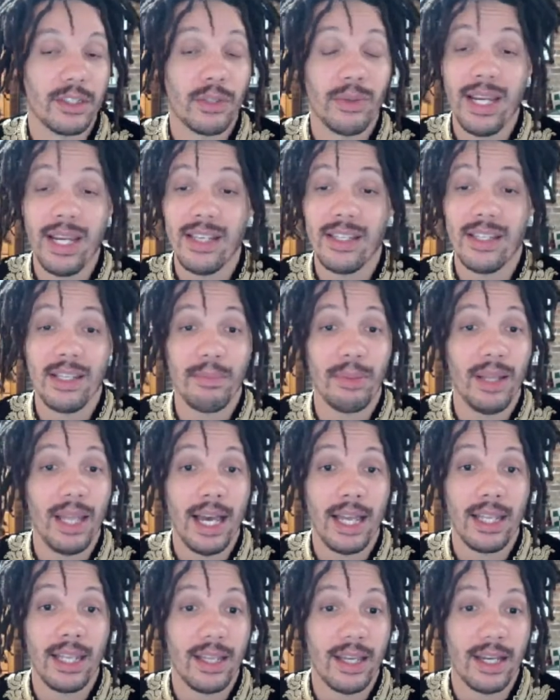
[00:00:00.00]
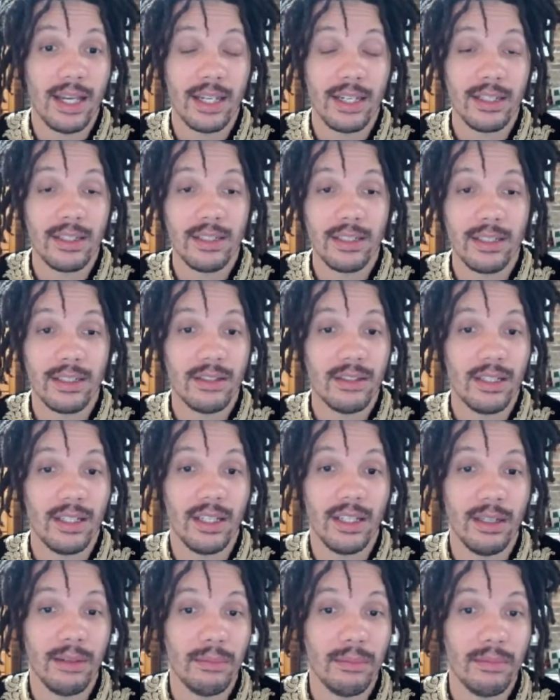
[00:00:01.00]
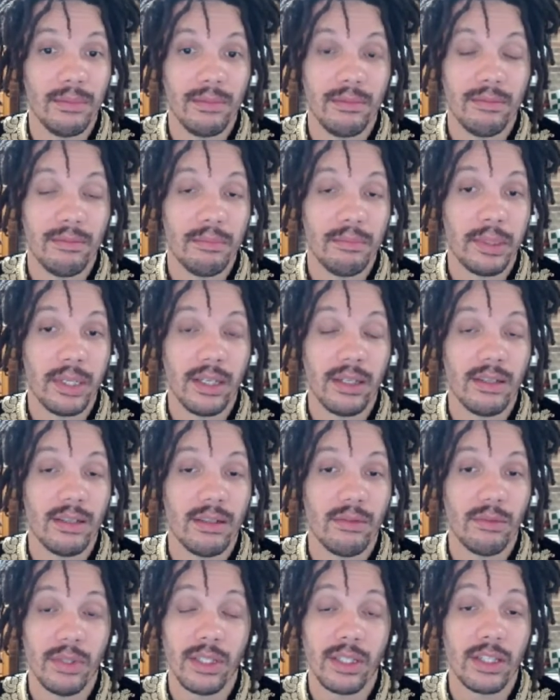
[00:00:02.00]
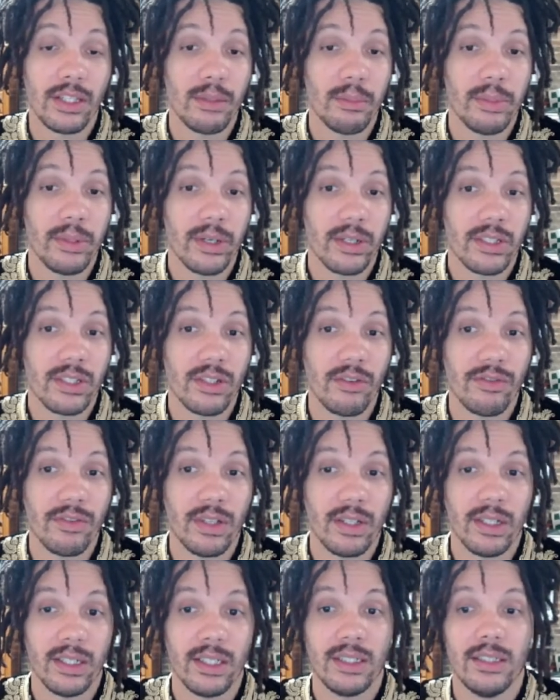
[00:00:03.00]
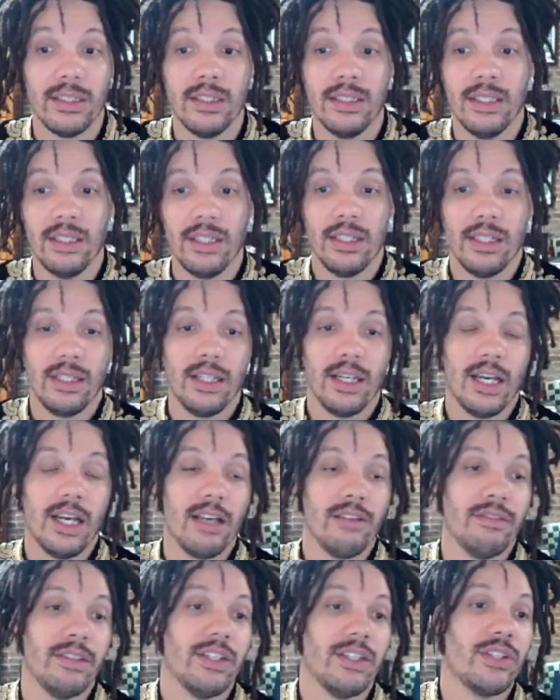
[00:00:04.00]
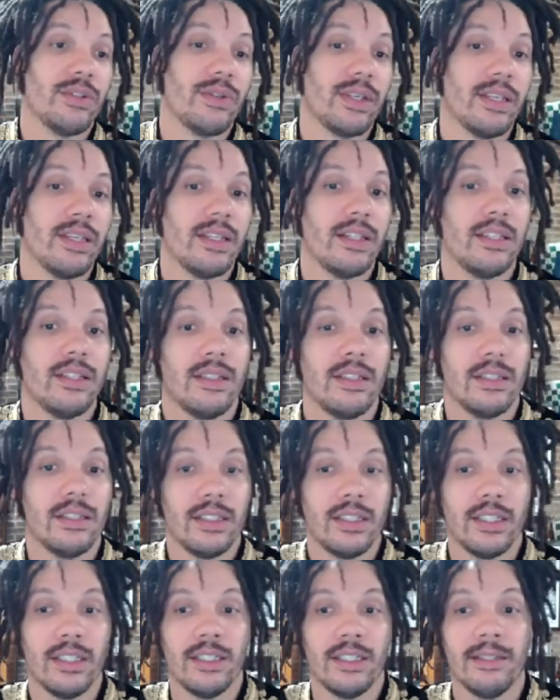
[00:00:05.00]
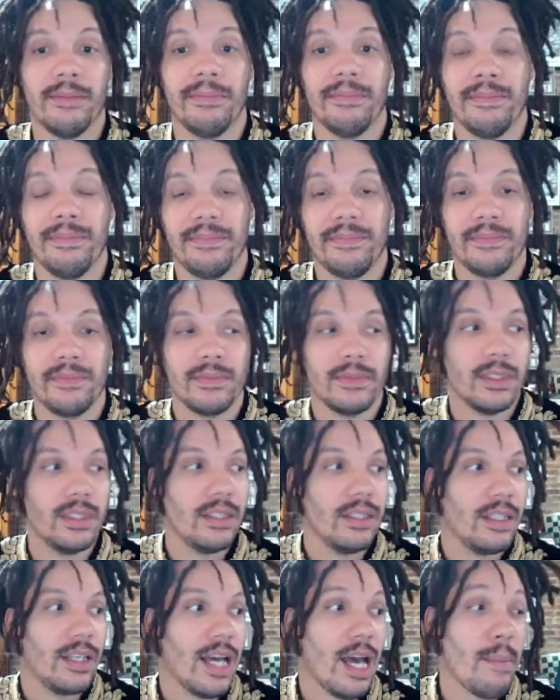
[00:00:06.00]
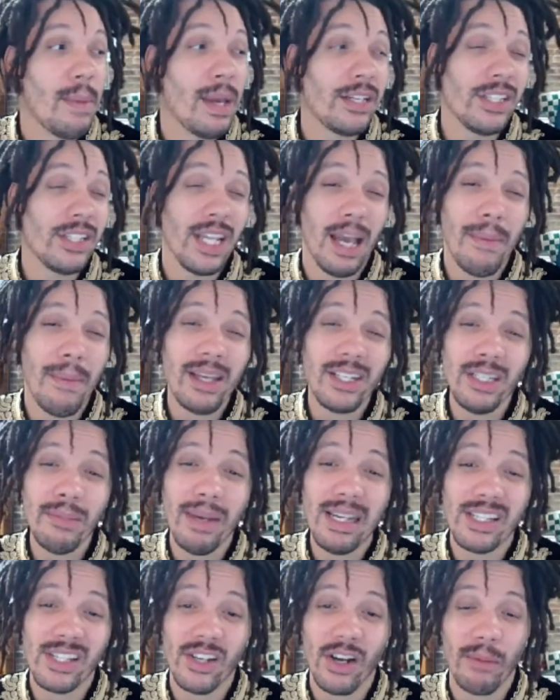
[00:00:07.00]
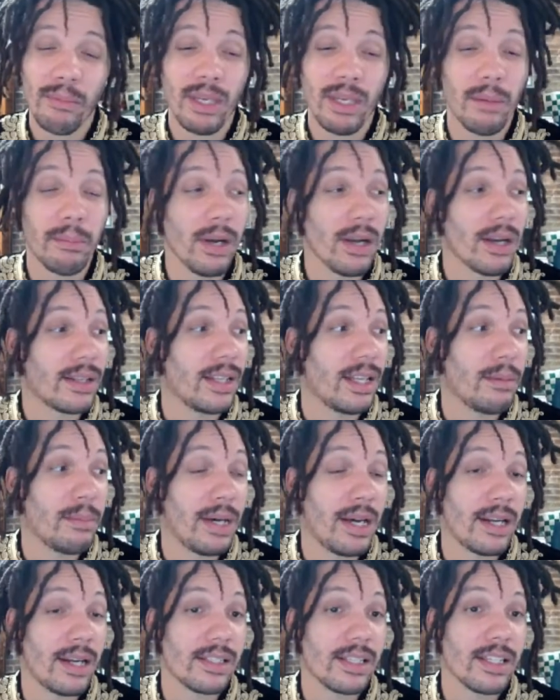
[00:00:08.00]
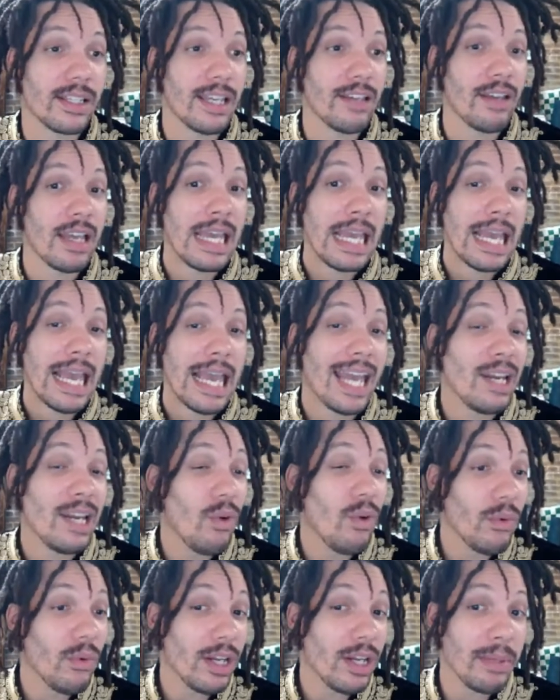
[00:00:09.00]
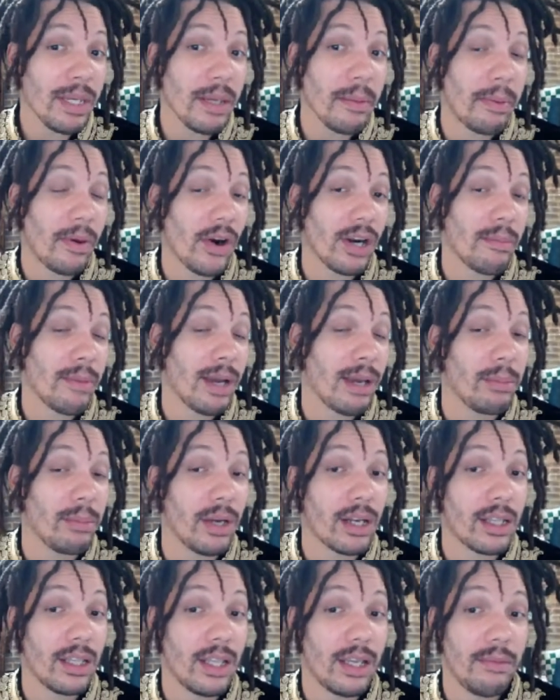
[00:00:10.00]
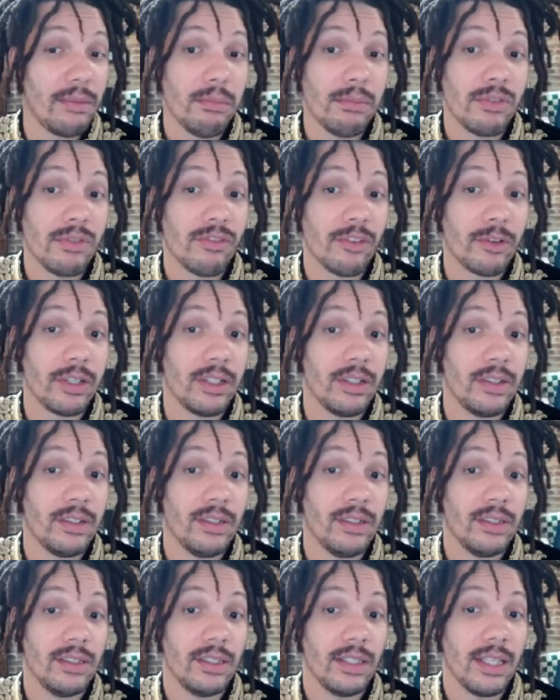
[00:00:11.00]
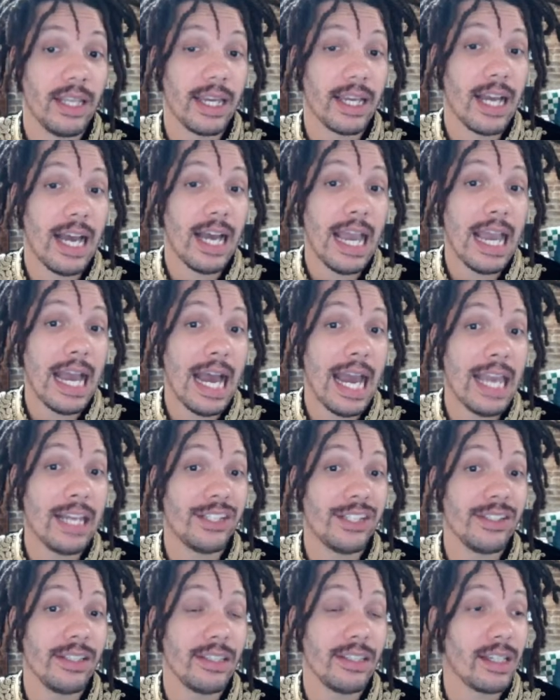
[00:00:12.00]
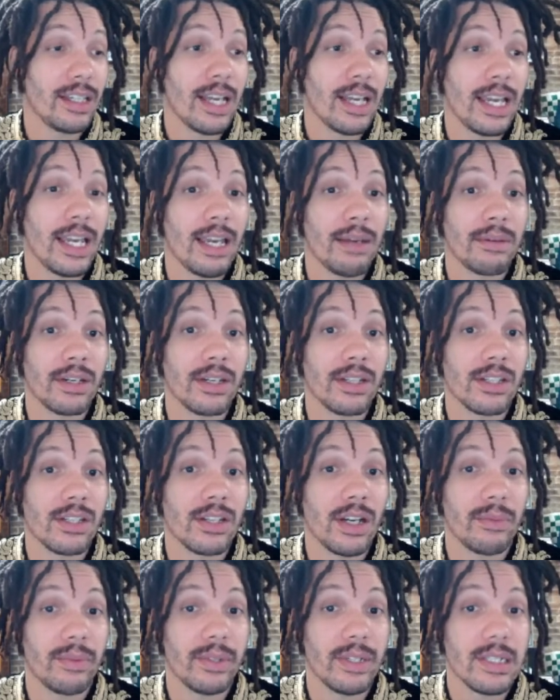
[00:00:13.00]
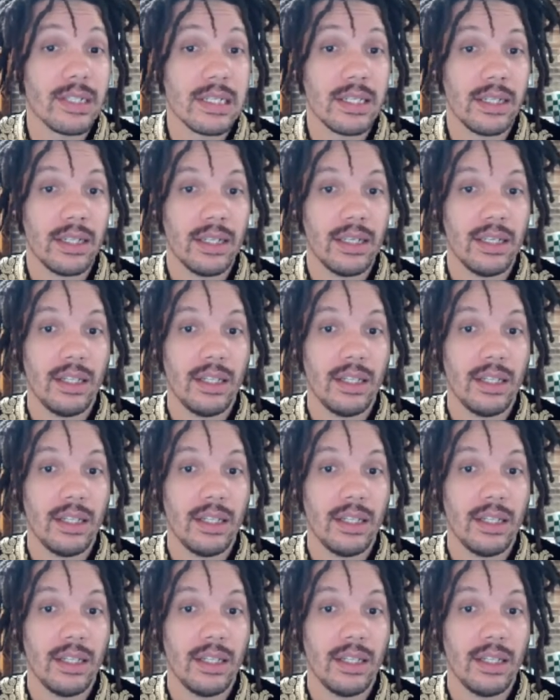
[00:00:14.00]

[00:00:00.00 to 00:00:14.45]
Crazy plot line, but really good book so far. I've enjoyed it. Um, I'm actually might start me a book club, honestly. Anyone want to be a part of my book club for real? Like I actually think I am gonna start one.